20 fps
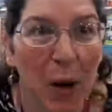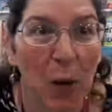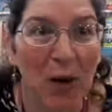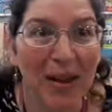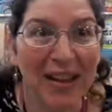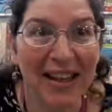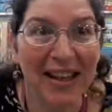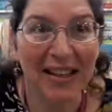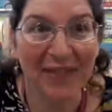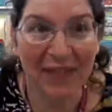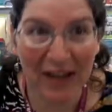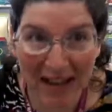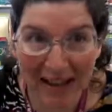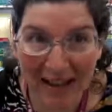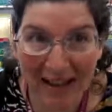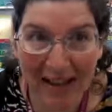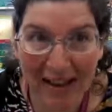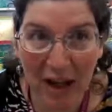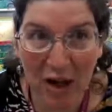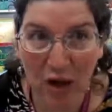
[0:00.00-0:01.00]
What silly
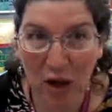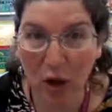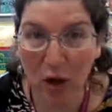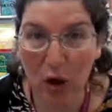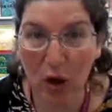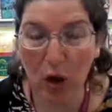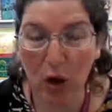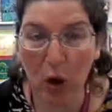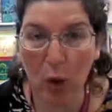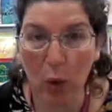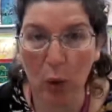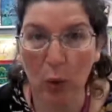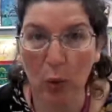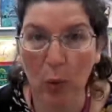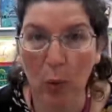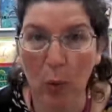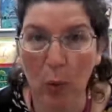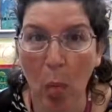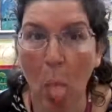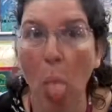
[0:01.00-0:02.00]
faces can you do?
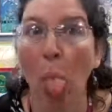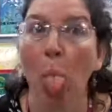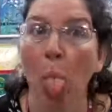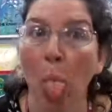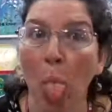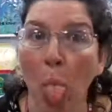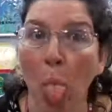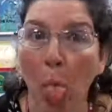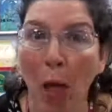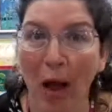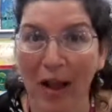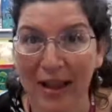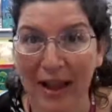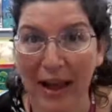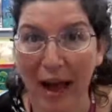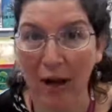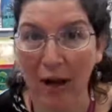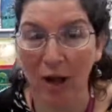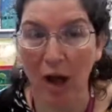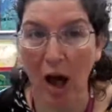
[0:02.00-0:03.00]

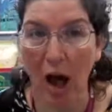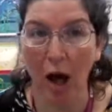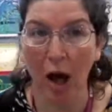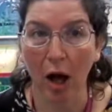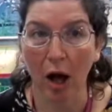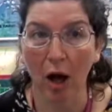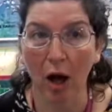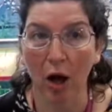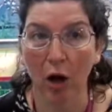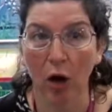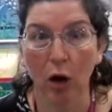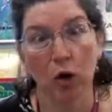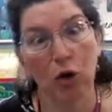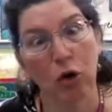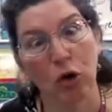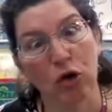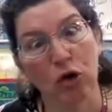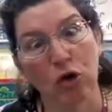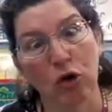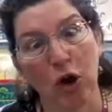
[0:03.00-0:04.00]
Stick out your tongue,
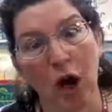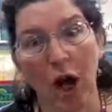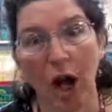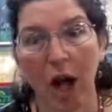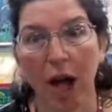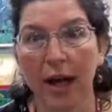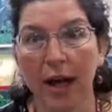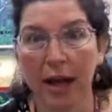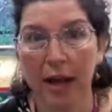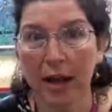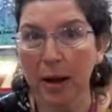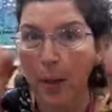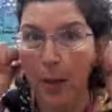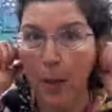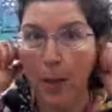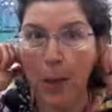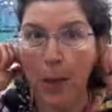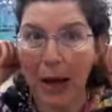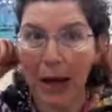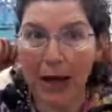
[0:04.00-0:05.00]
cross your eyes,
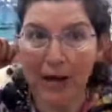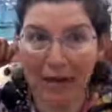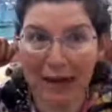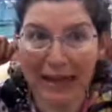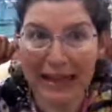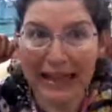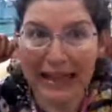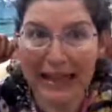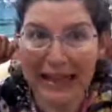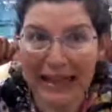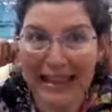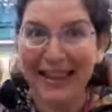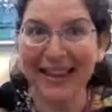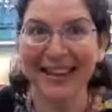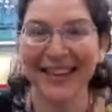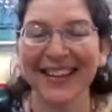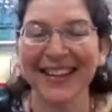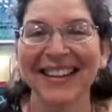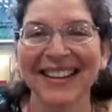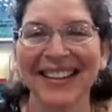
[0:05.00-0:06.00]
pull out your ears.
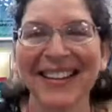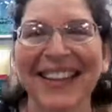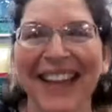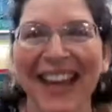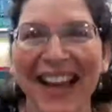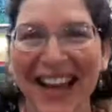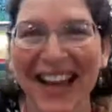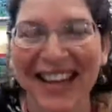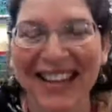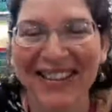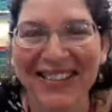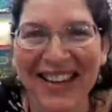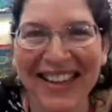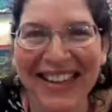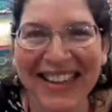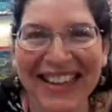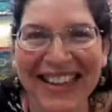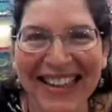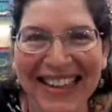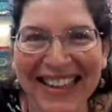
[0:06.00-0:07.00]
Are you
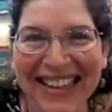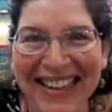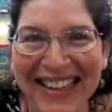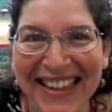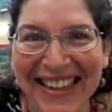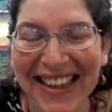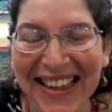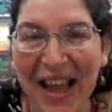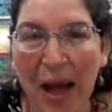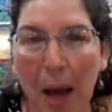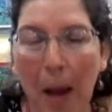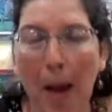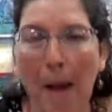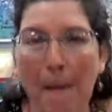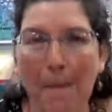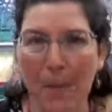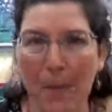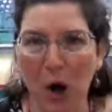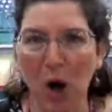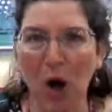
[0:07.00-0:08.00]
ready?
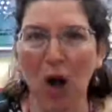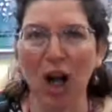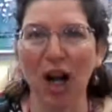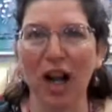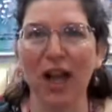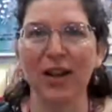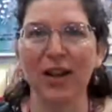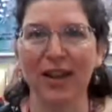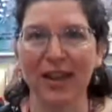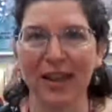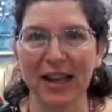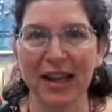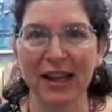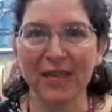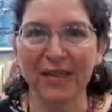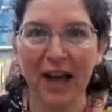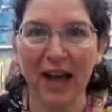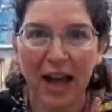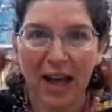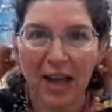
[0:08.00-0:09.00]
Pull a
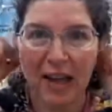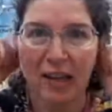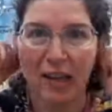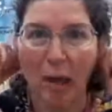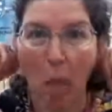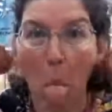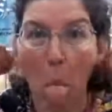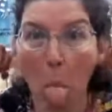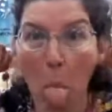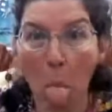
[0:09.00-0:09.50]
silly face.